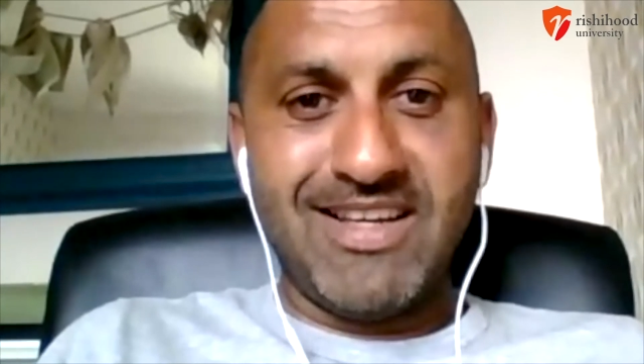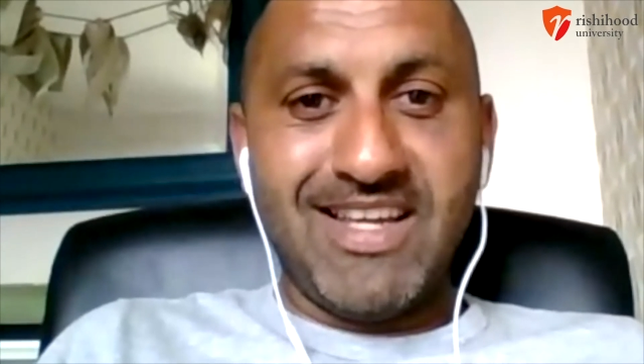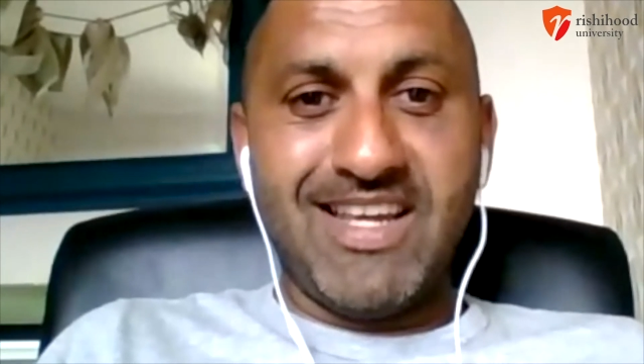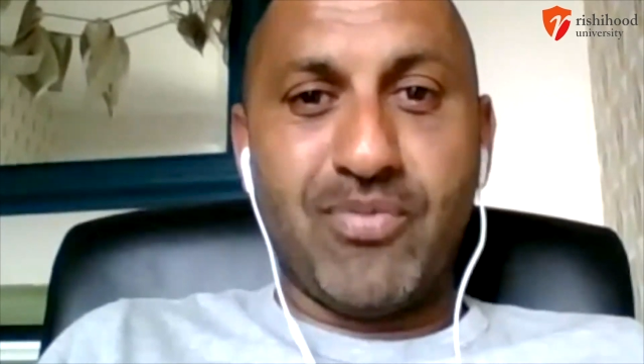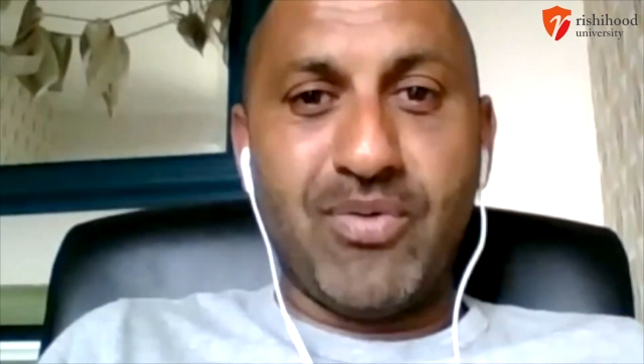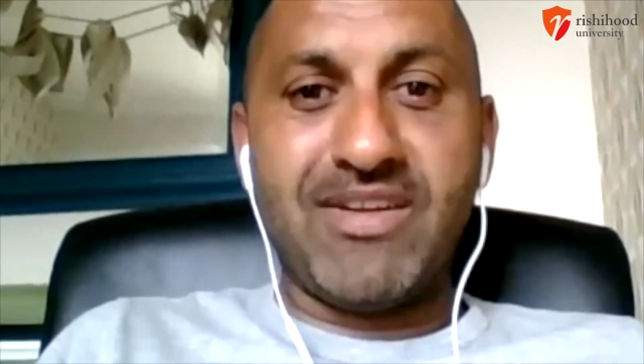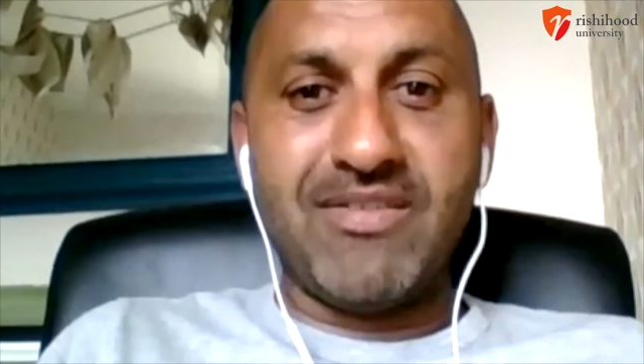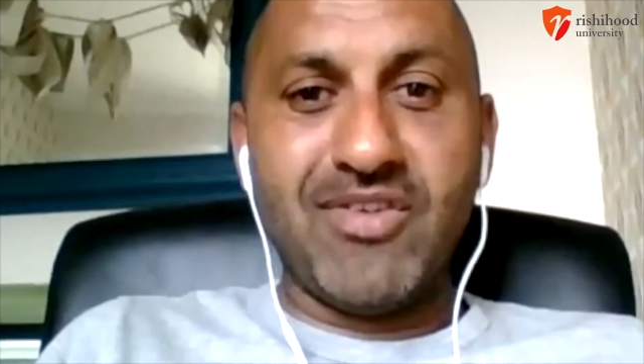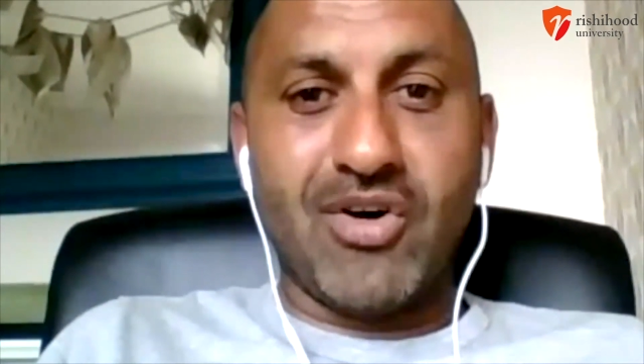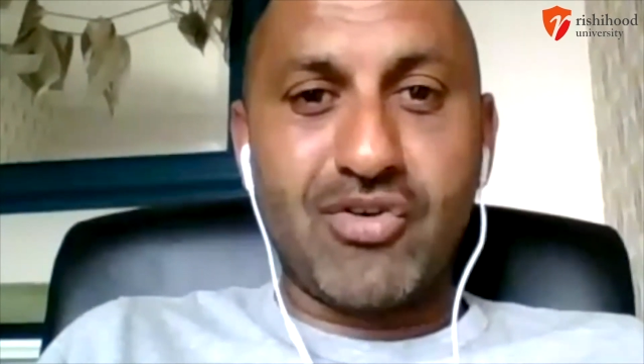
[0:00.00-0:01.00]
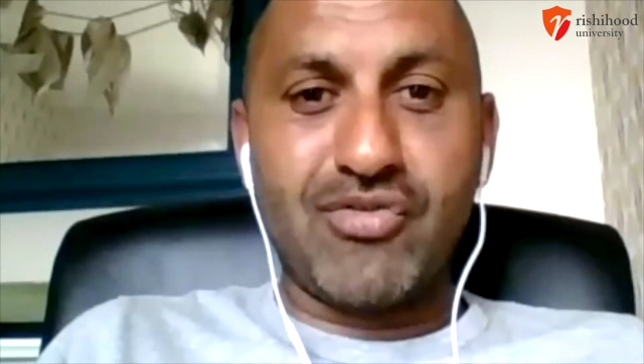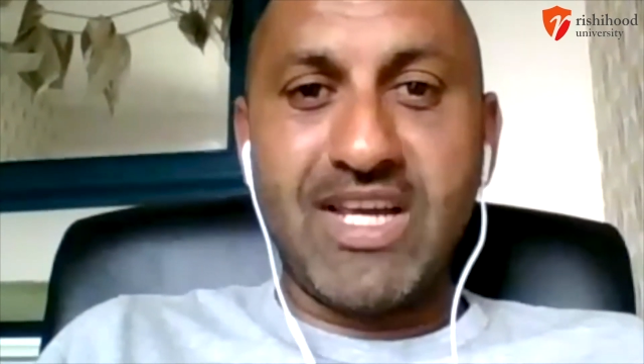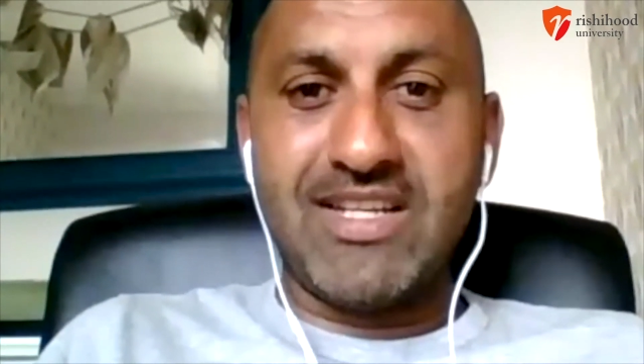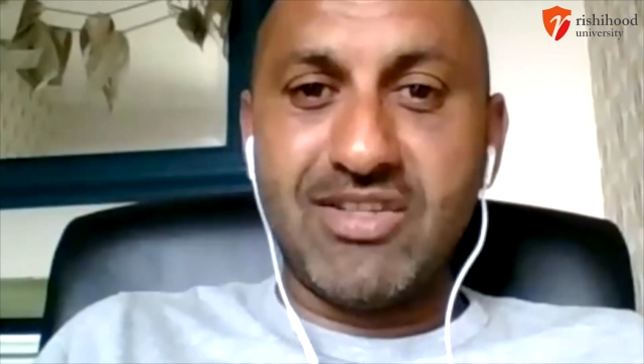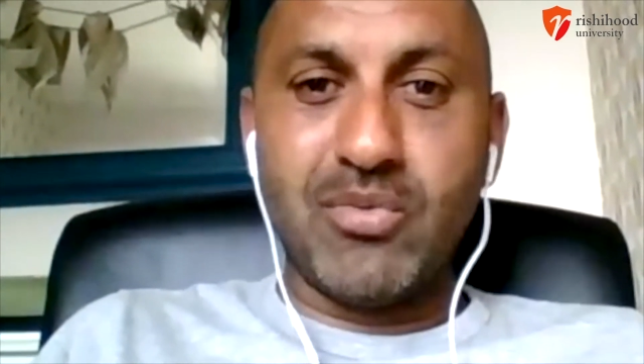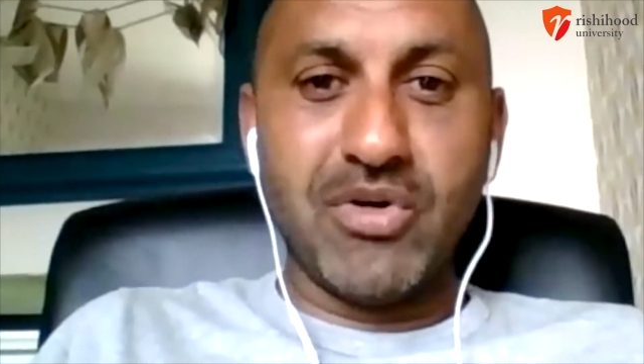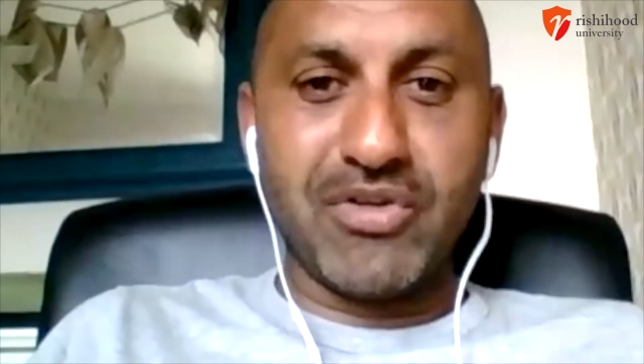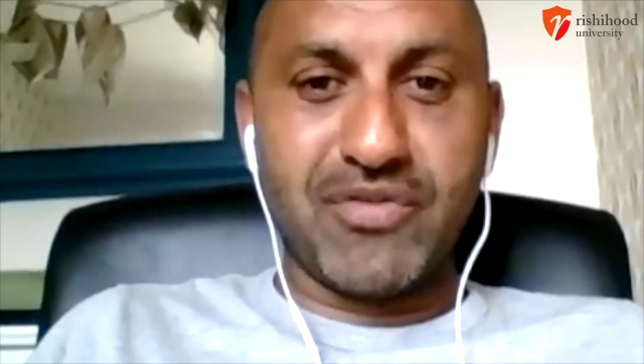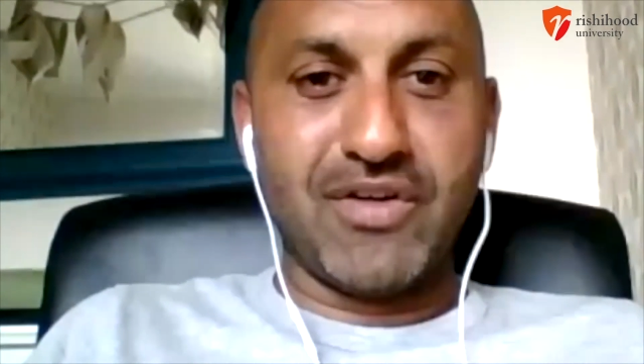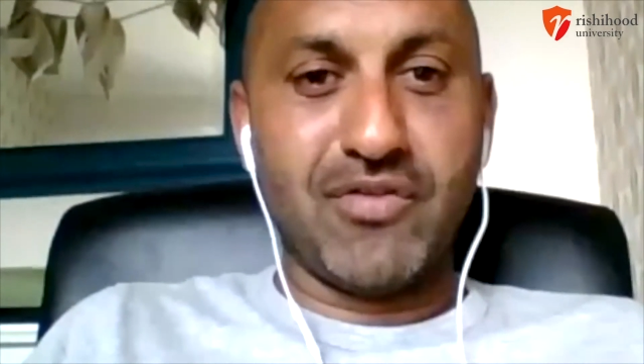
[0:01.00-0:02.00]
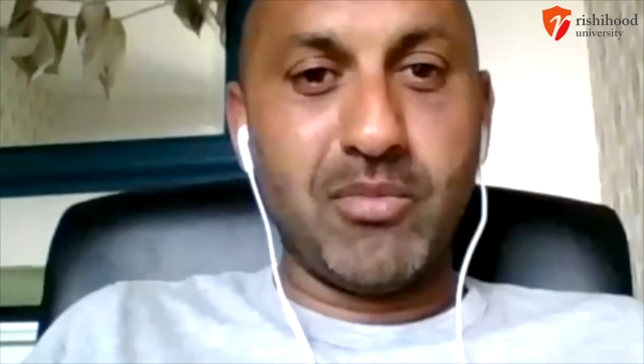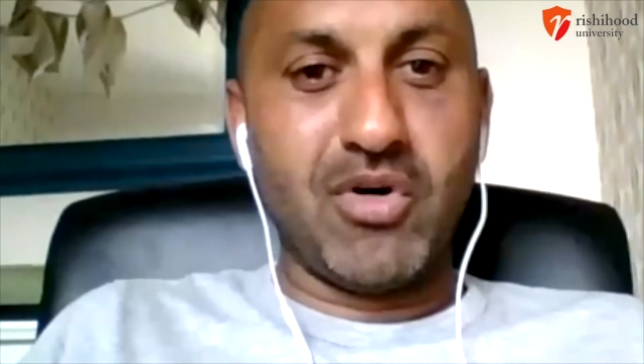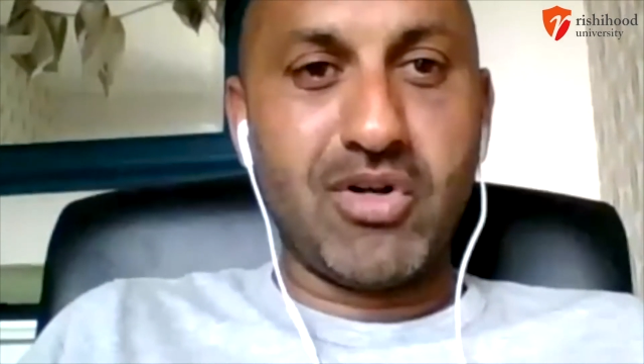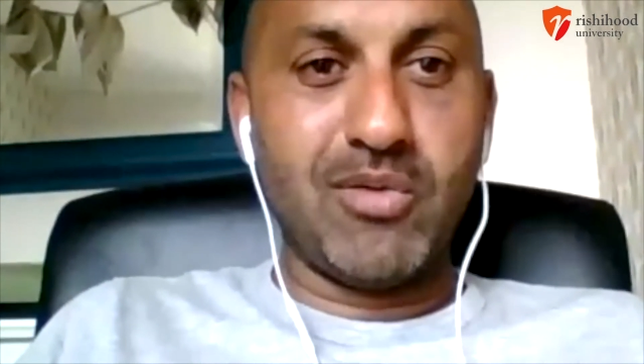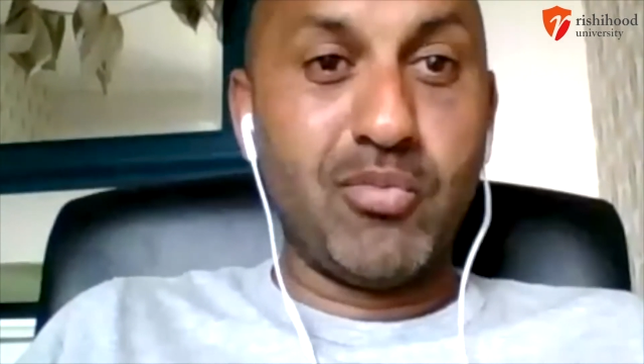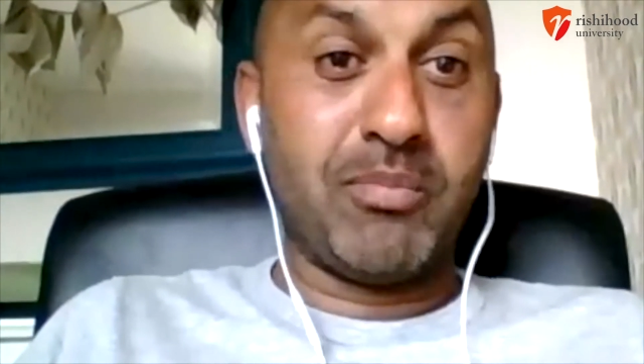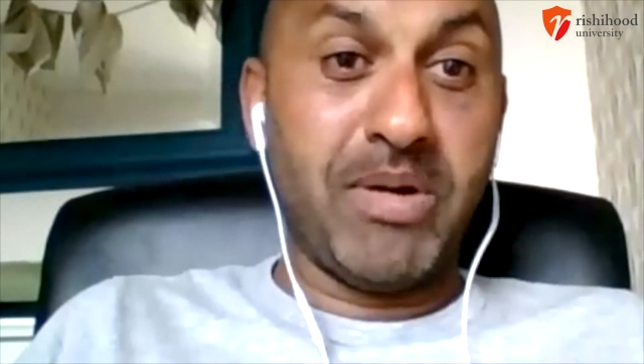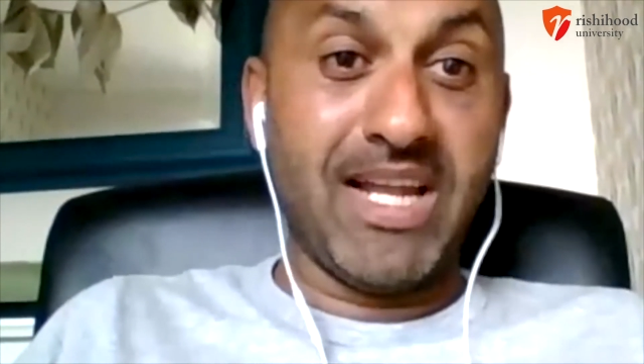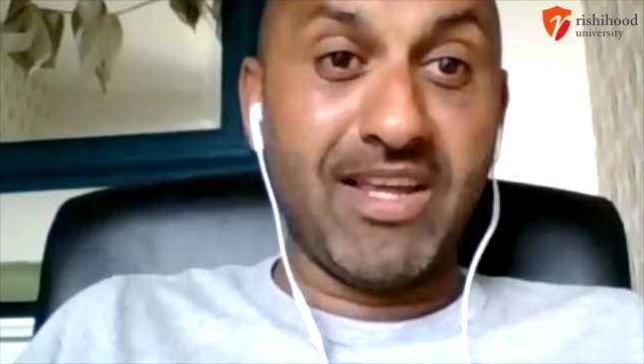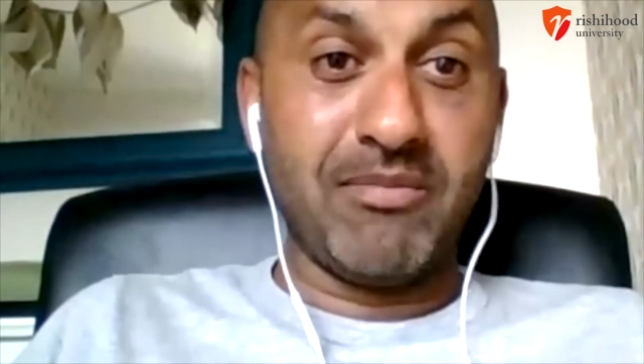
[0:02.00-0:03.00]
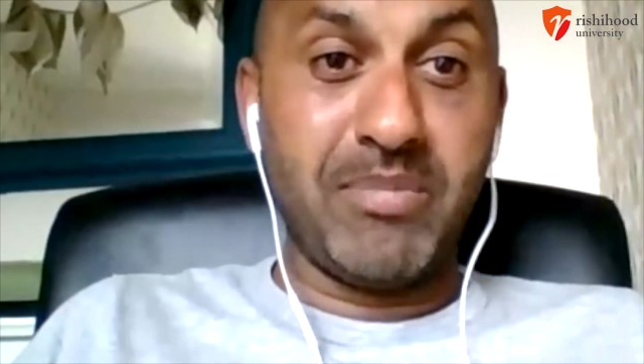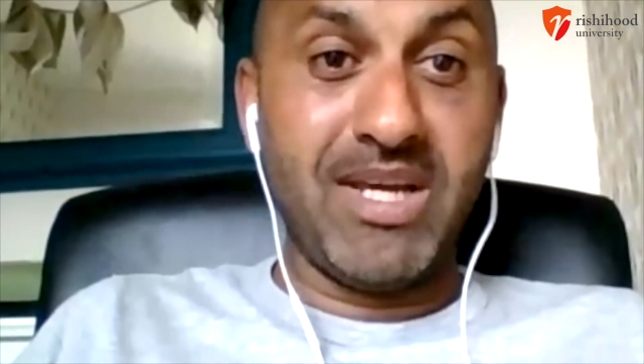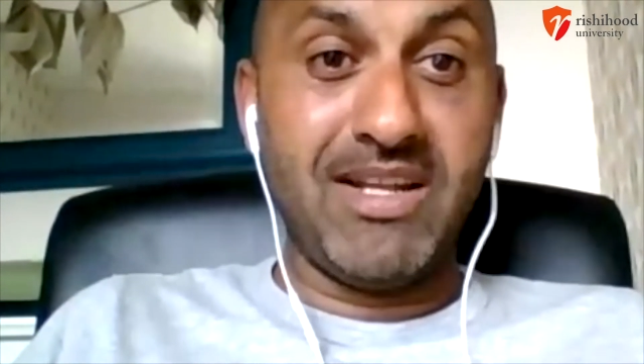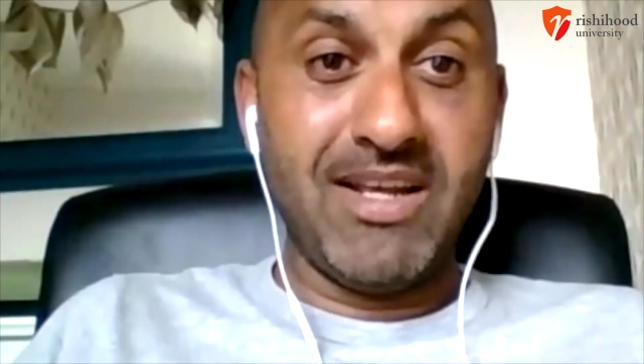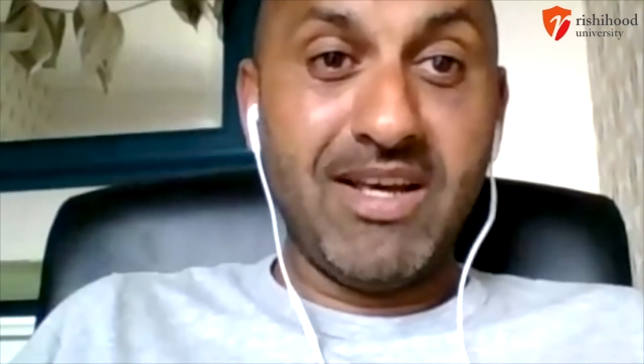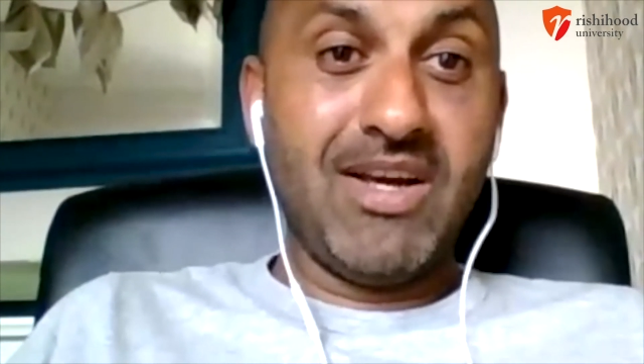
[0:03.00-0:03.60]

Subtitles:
if we'd have not created the world's first football club, would Pelé have been